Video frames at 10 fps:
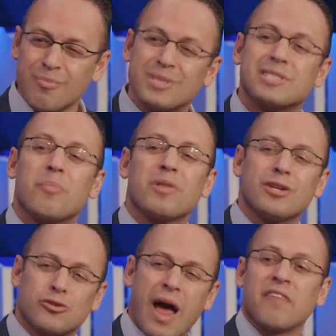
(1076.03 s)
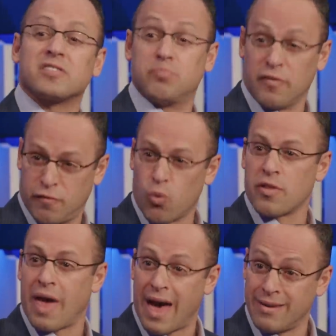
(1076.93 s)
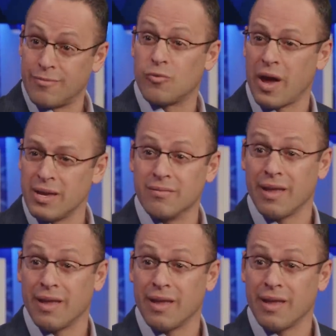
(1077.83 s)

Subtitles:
But some of the drafts before that, right?